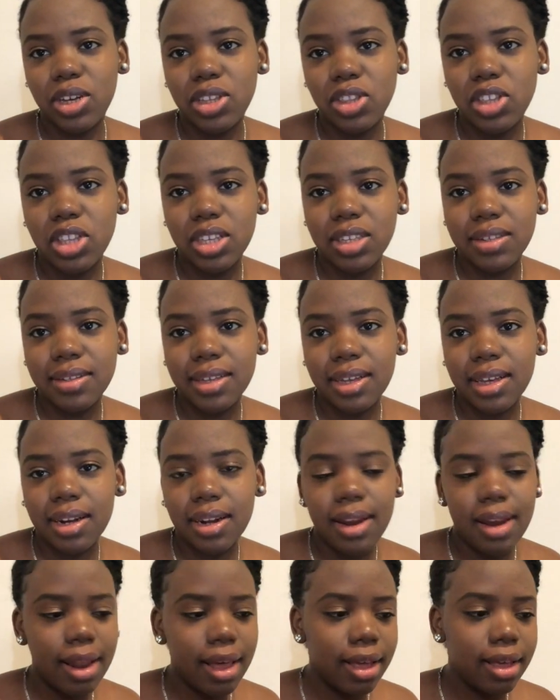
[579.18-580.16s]
interested
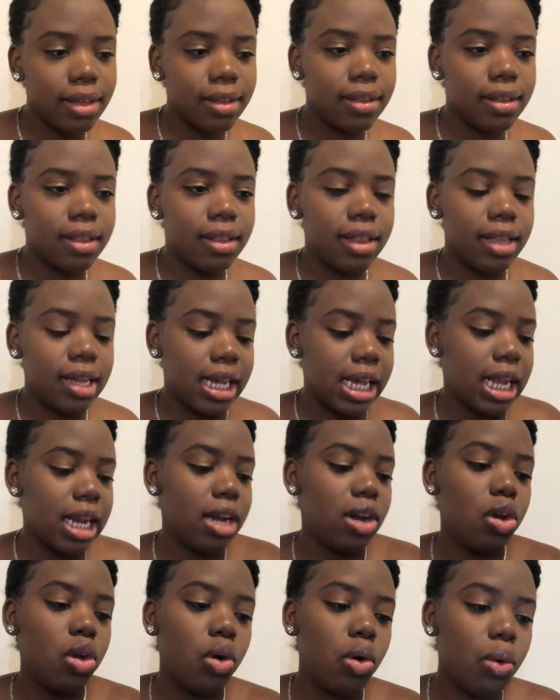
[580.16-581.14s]
in like
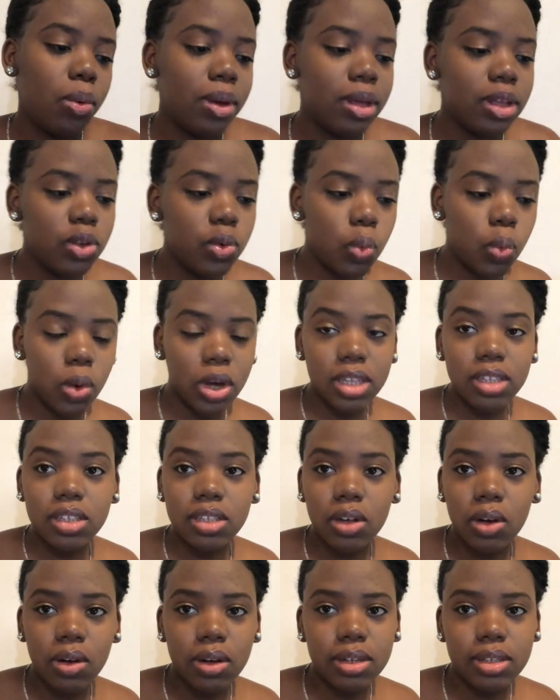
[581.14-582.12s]
knowing what
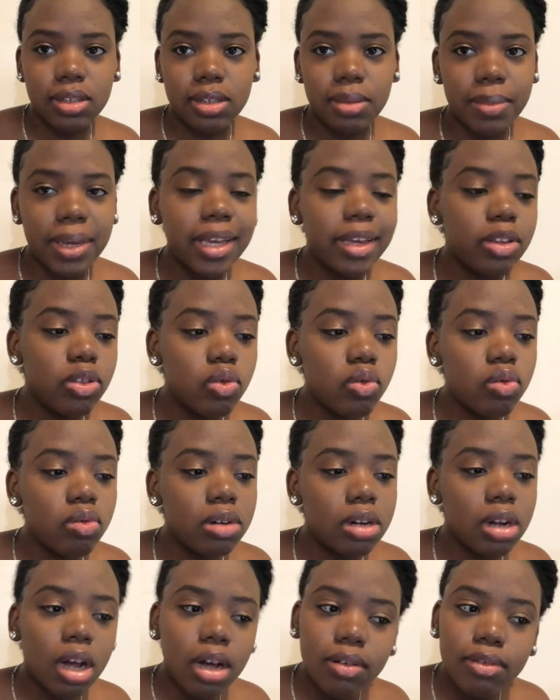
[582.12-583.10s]
song is in my intro
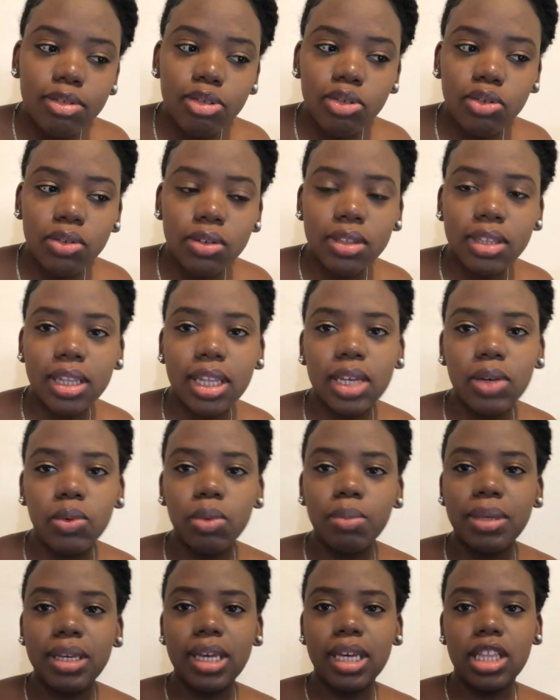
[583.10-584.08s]
and outro, the link will
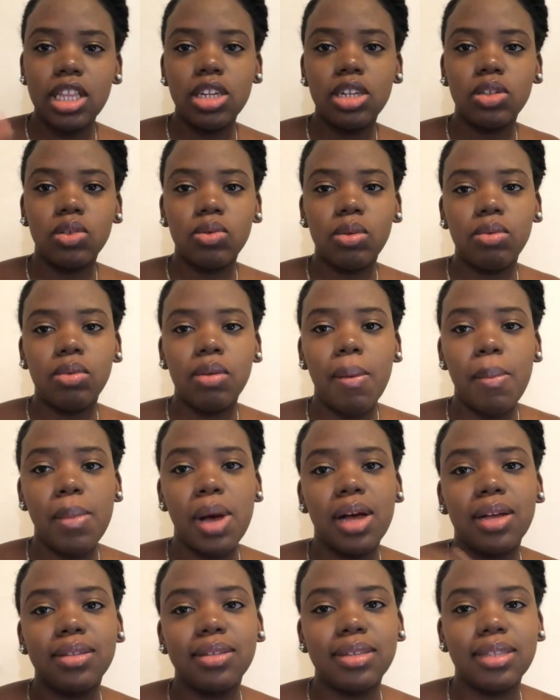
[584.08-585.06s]
be in the description
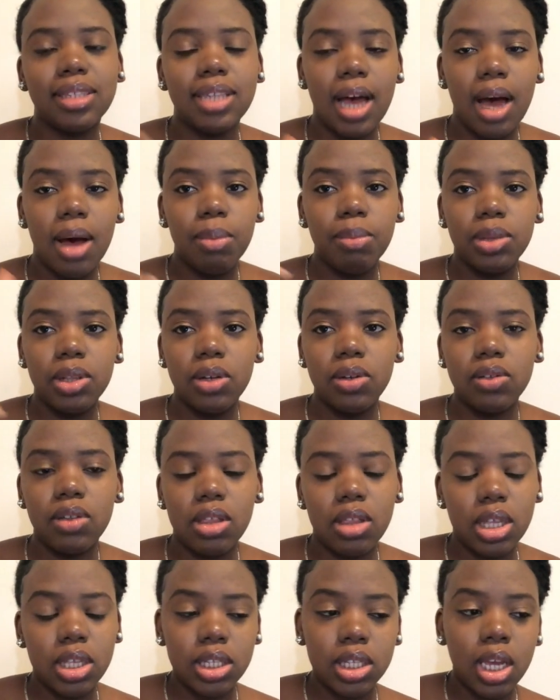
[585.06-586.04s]
box down below. So
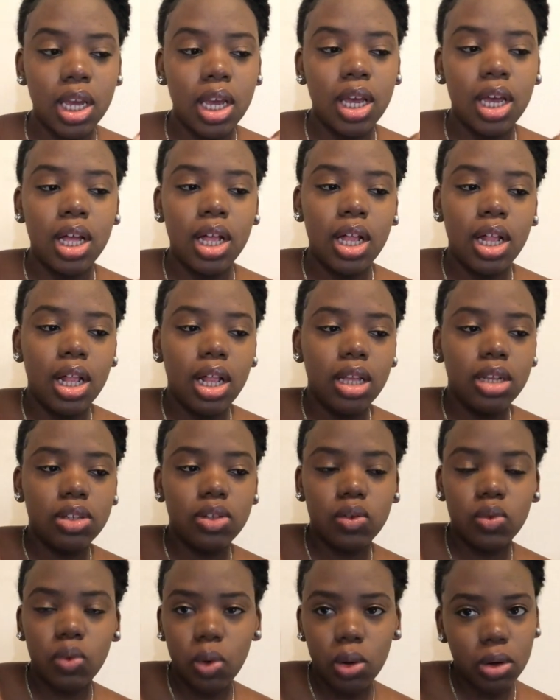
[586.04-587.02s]
just
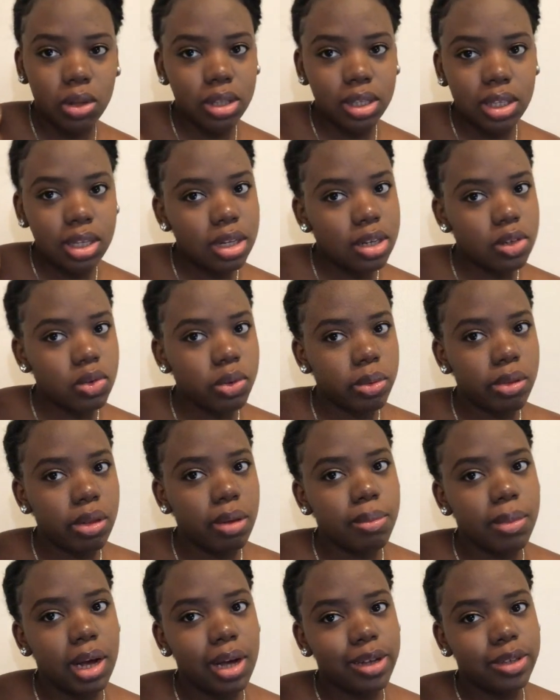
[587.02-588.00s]
scroll in the
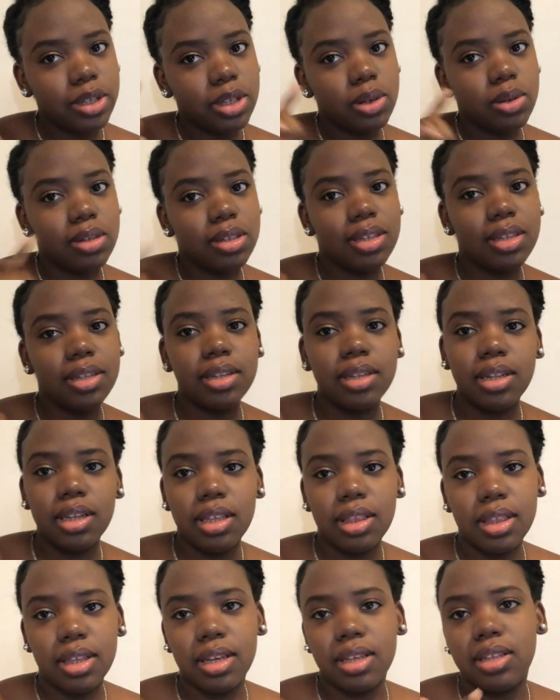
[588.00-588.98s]
description box and you'll see the
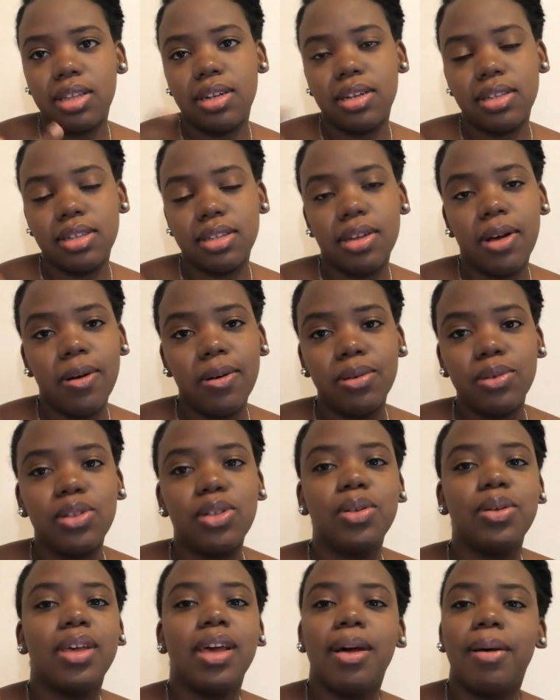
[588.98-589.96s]
link there to the song.
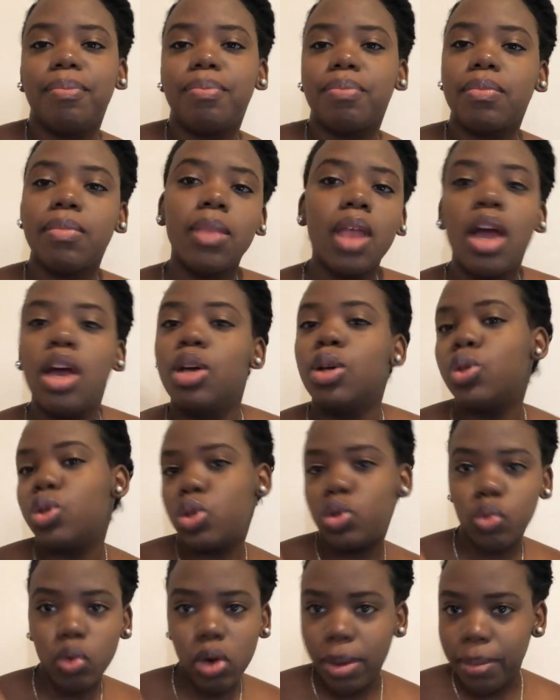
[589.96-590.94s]
So yeah,
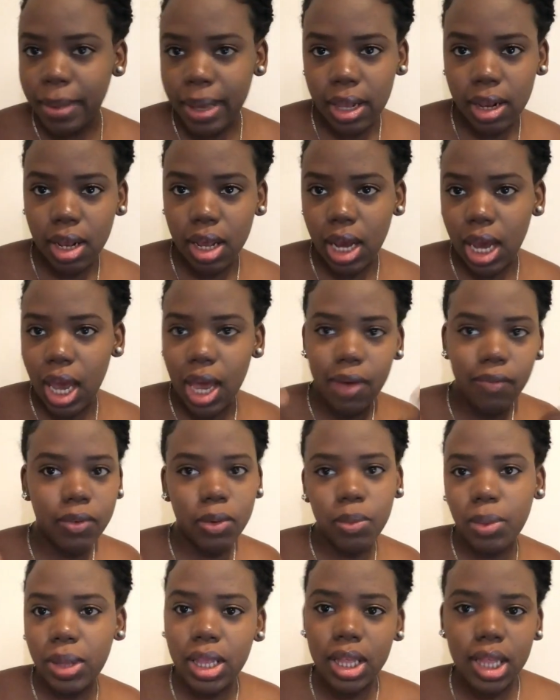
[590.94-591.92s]
stream it if
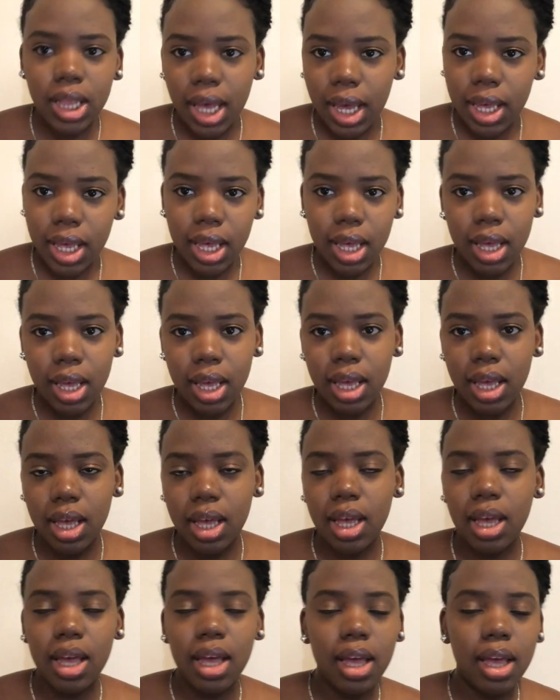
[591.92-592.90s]
you really like it.
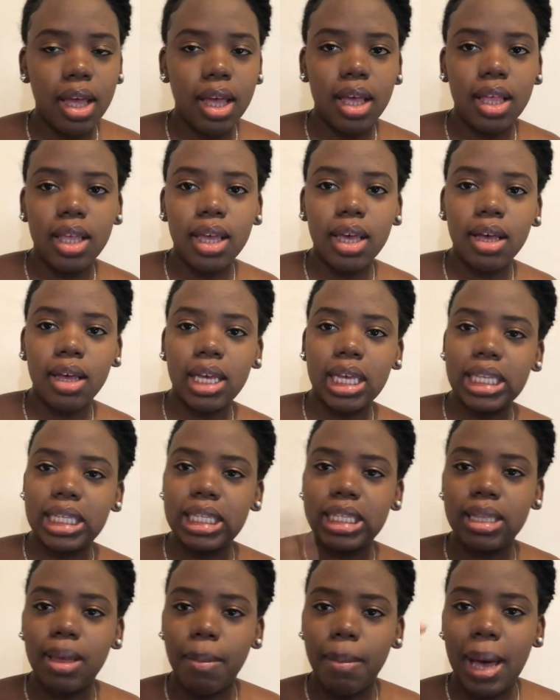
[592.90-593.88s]
And yeah, because it's a